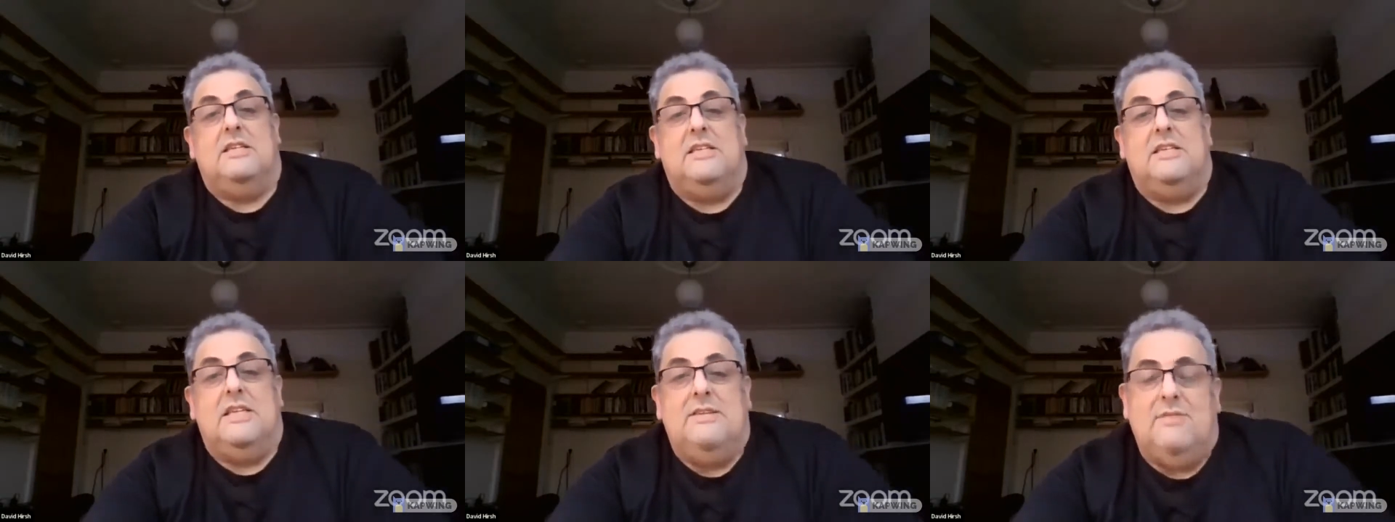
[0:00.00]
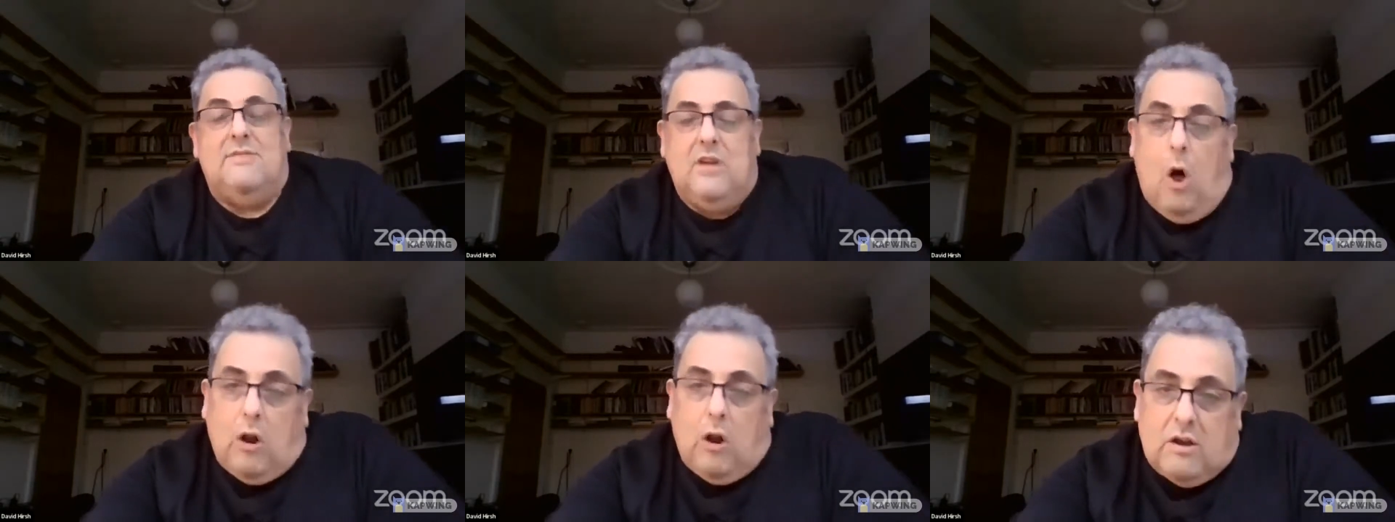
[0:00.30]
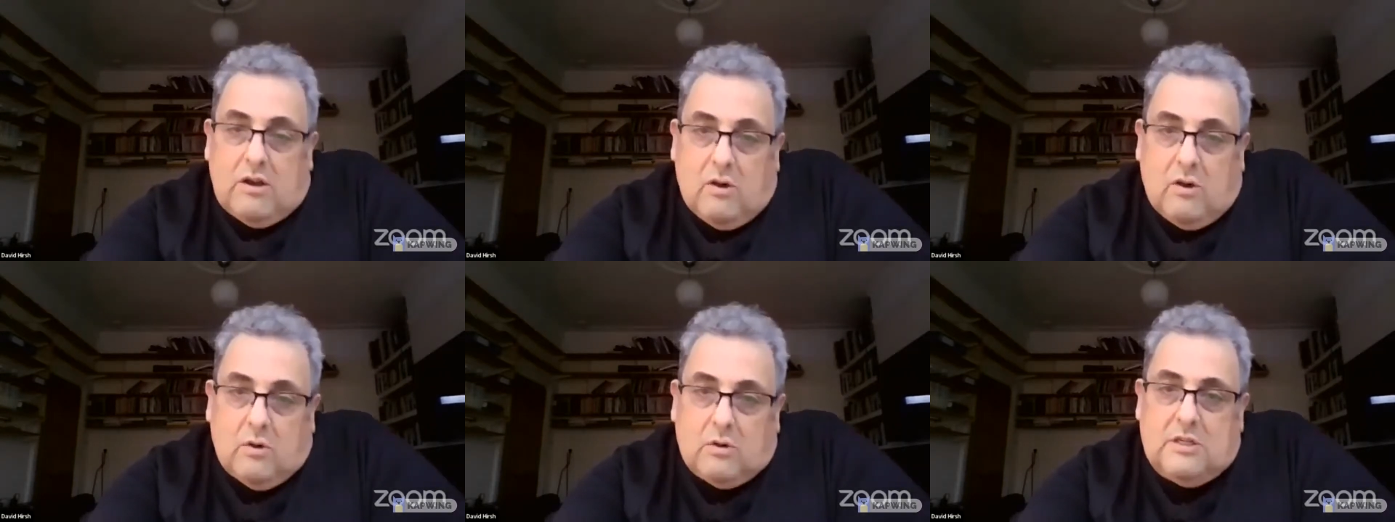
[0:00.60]
even
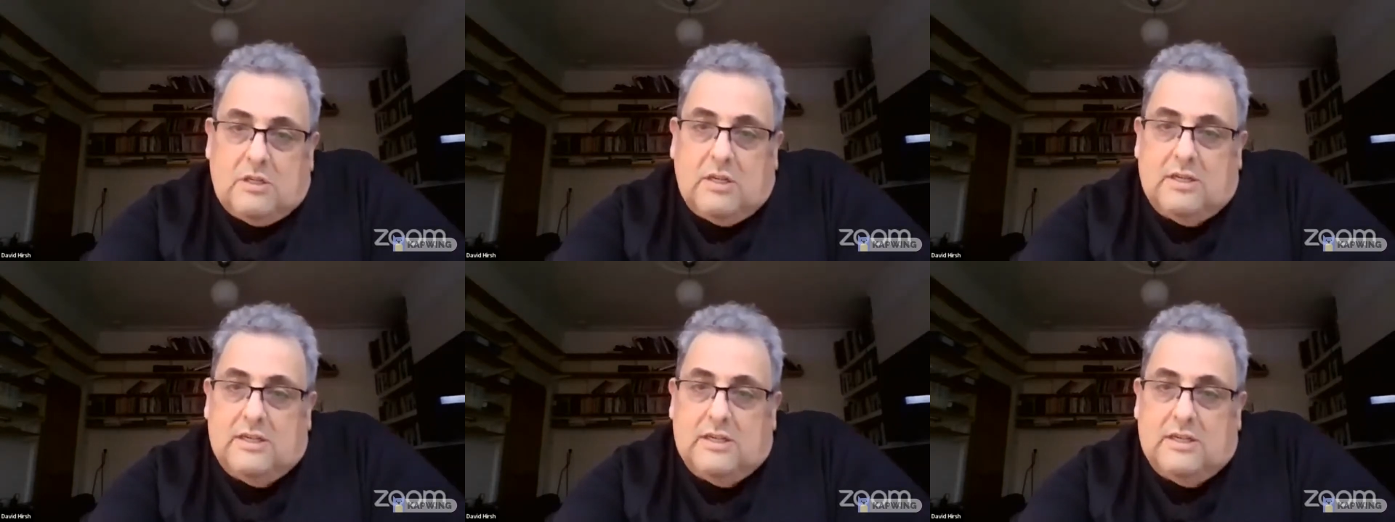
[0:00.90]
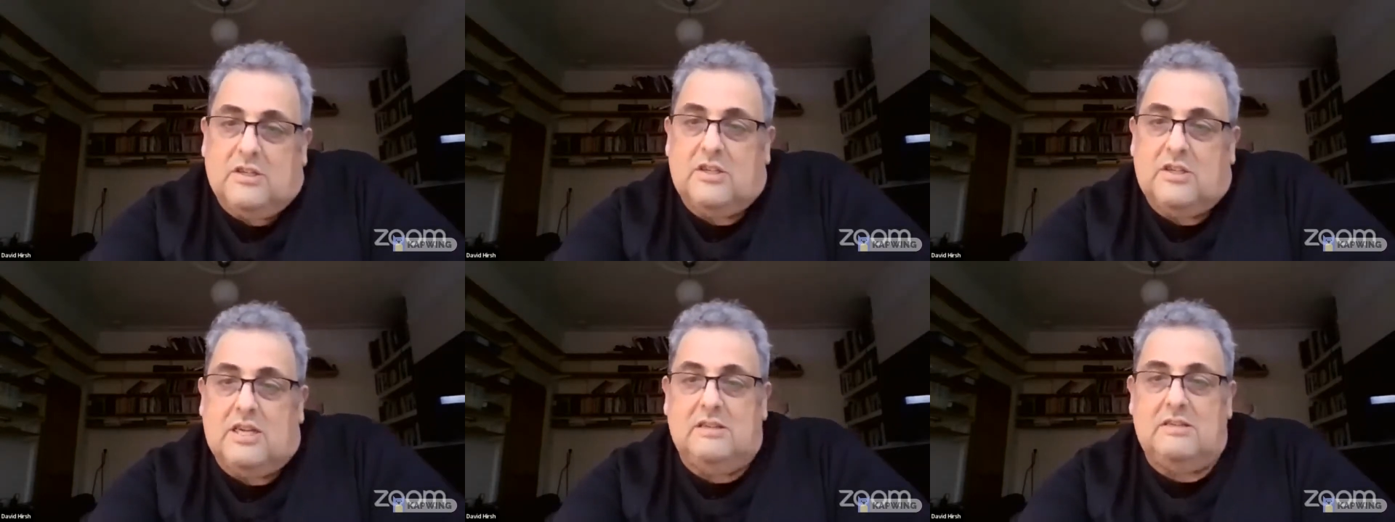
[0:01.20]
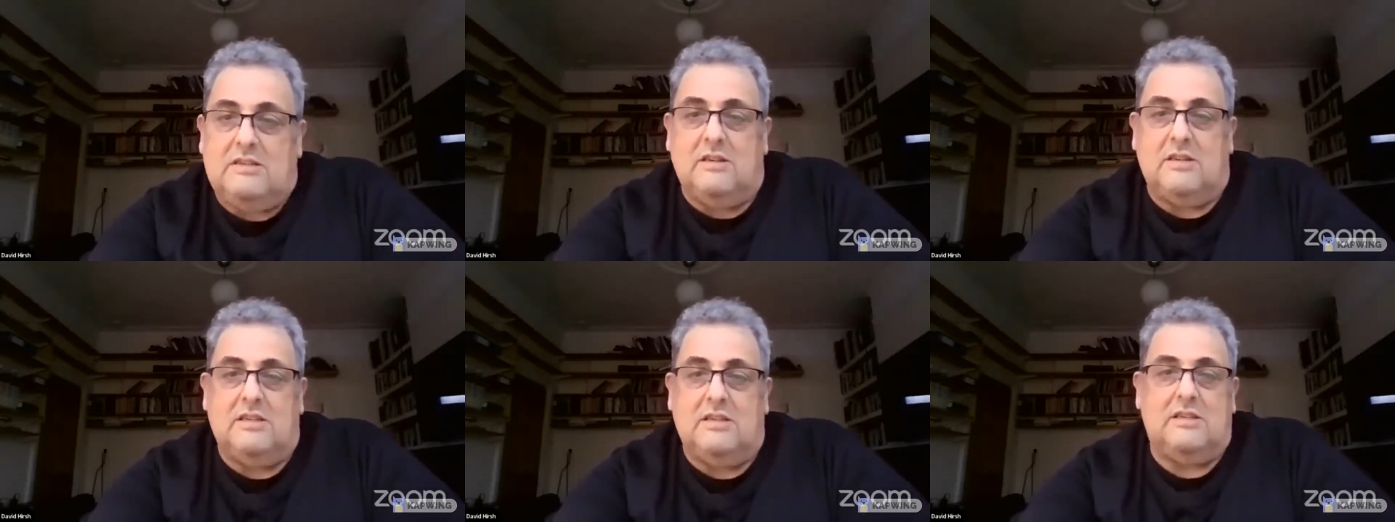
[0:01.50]
Holocaust studies and
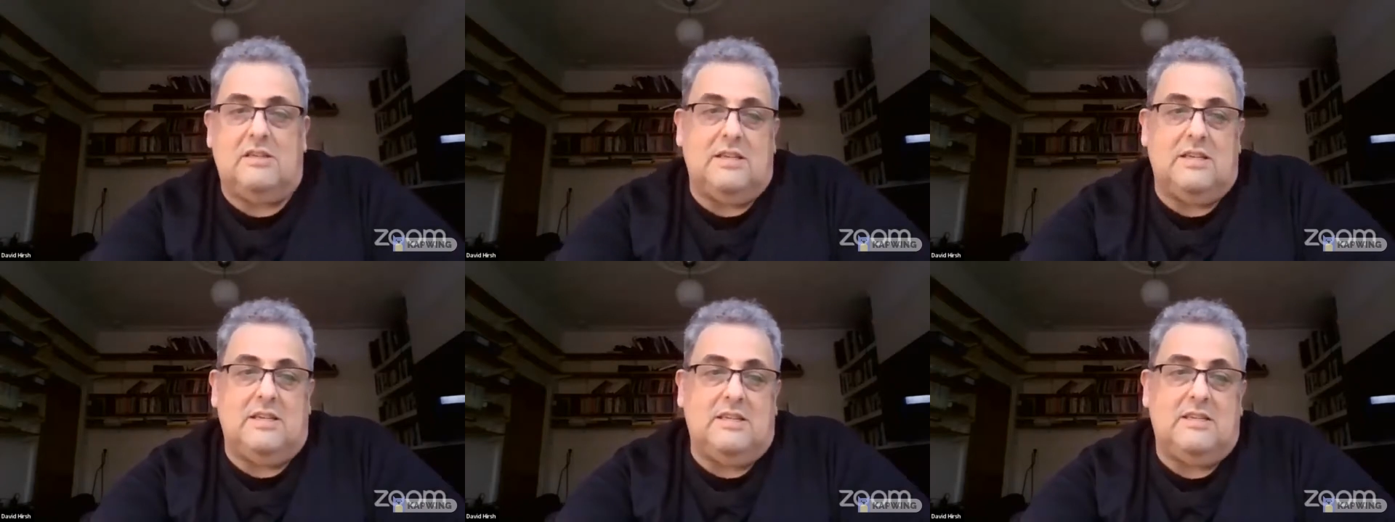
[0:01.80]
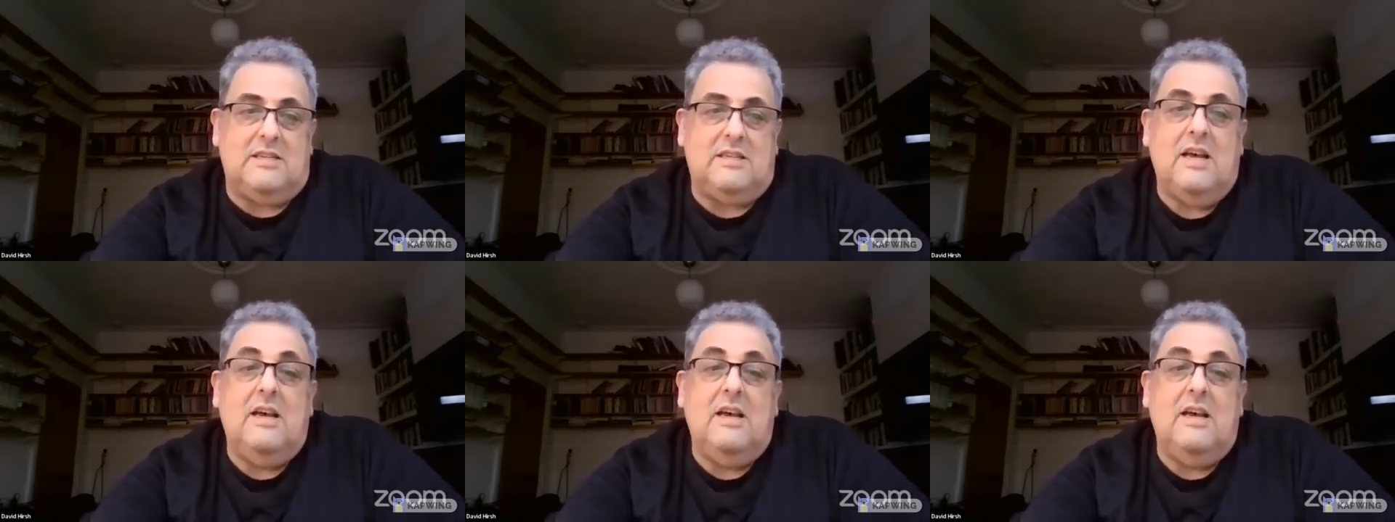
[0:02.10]
genocide studies